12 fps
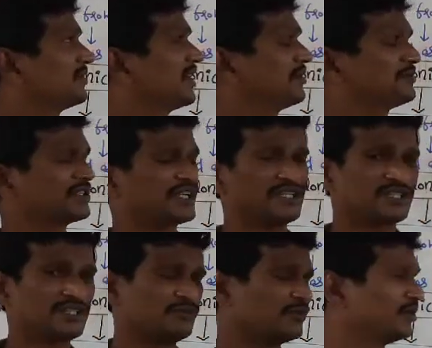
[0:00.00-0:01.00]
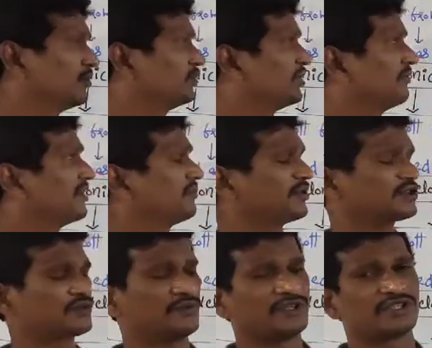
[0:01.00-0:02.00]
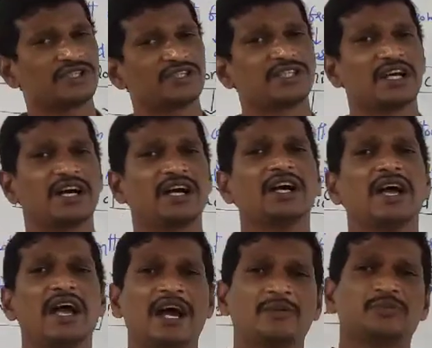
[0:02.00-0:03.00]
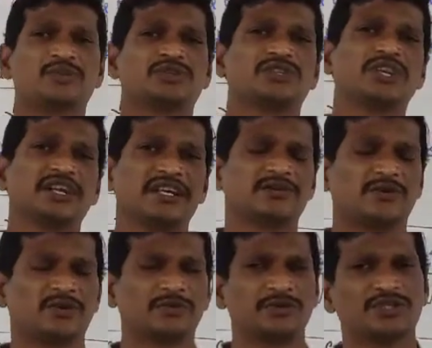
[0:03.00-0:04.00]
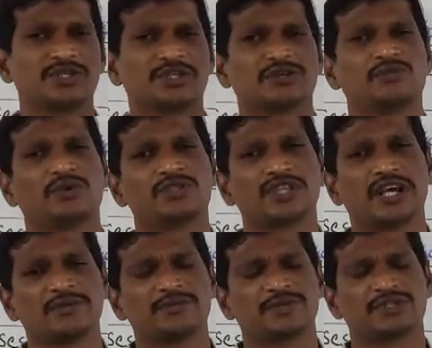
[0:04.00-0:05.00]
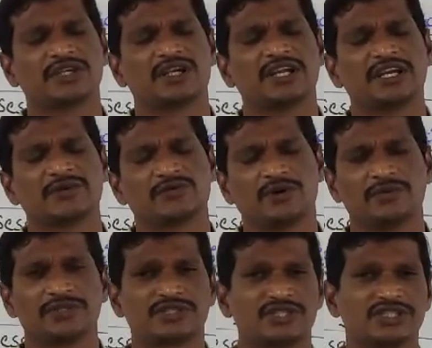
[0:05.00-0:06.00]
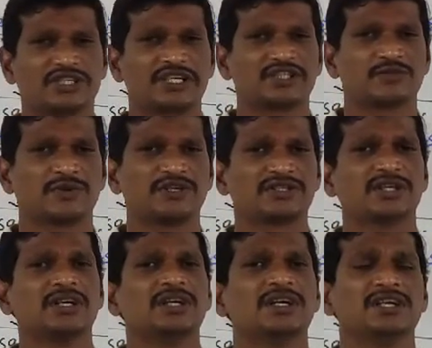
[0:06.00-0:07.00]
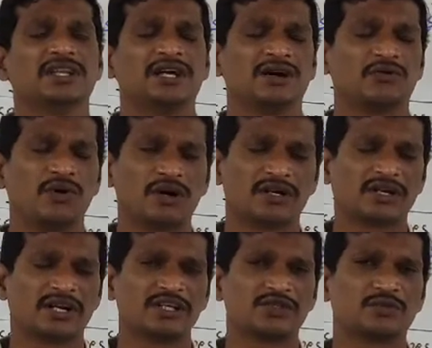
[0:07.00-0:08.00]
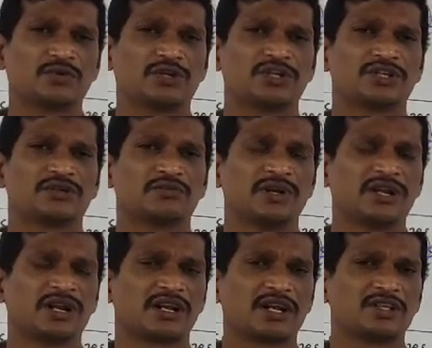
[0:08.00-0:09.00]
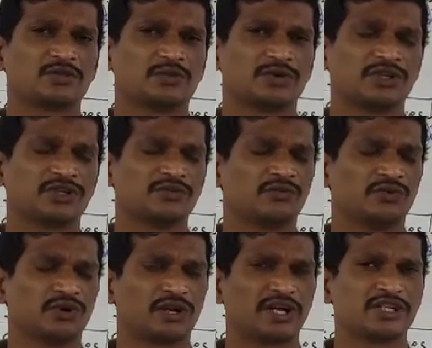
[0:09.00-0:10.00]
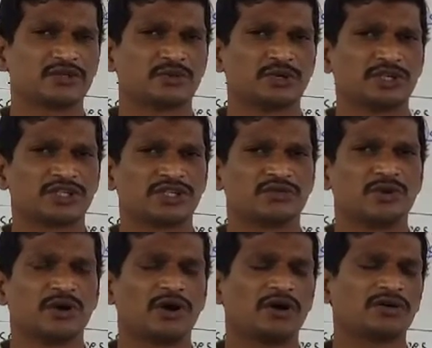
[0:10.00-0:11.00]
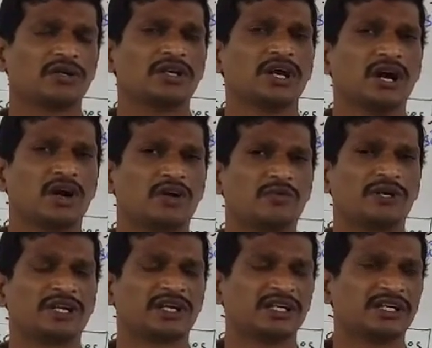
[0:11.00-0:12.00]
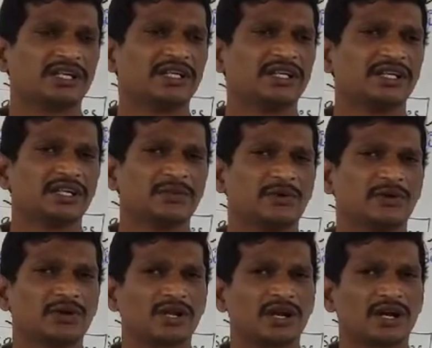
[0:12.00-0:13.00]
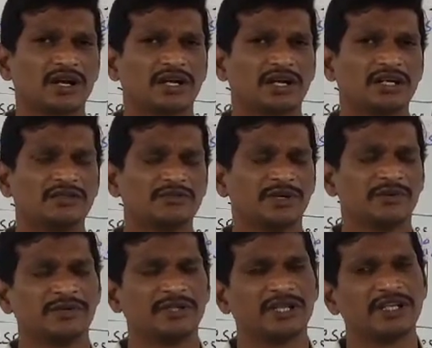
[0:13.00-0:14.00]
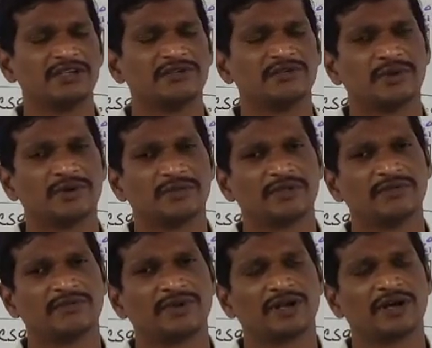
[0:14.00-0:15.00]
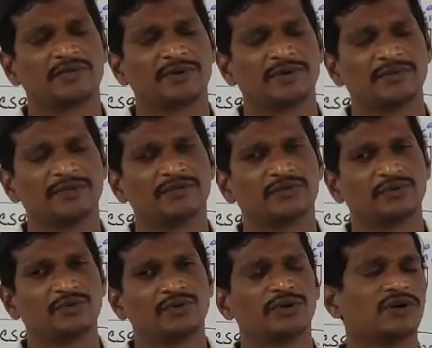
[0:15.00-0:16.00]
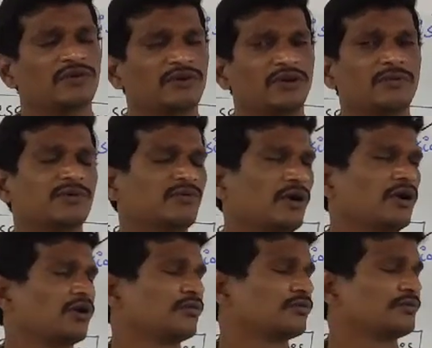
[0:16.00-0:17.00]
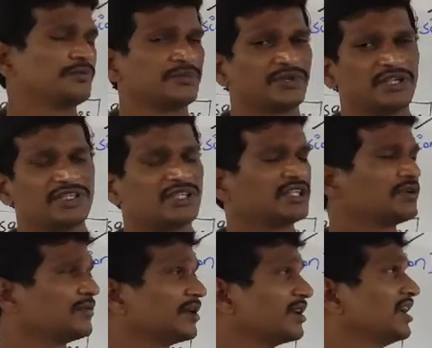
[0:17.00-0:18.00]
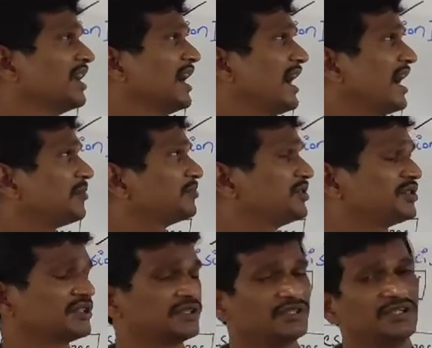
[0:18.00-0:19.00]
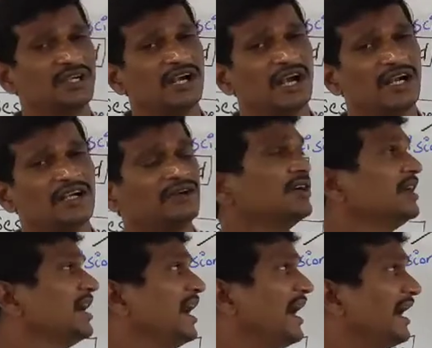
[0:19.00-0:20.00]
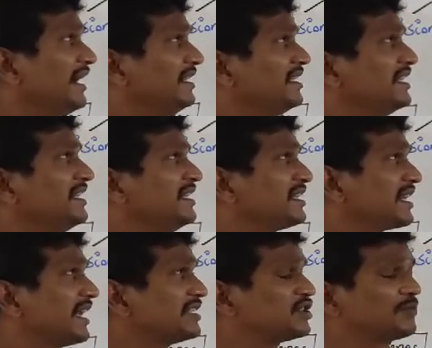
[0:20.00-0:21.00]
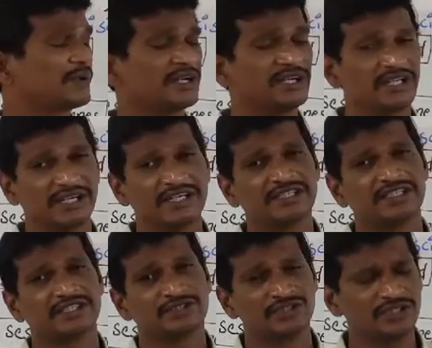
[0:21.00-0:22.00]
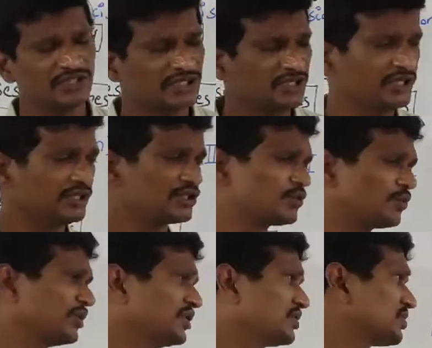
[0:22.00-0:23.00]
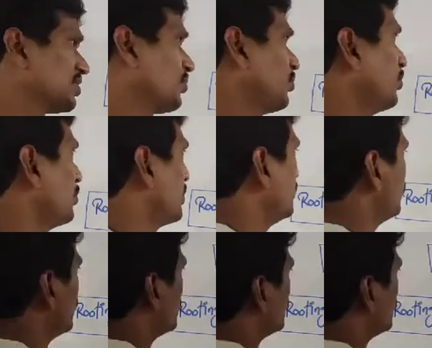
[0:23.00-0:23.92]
of the abscic acid. We know the very first function is the abscission layer formation. Once the abscission layer formation is takes place, the water transportation, mineral transportation, food transportation is blocked. Automatically, the particular organ, maybe the leaf, maybe the flower, maybe the fruit, will be followed. That is nothing but abscission. And anti-transparent agent. See, this one is supporting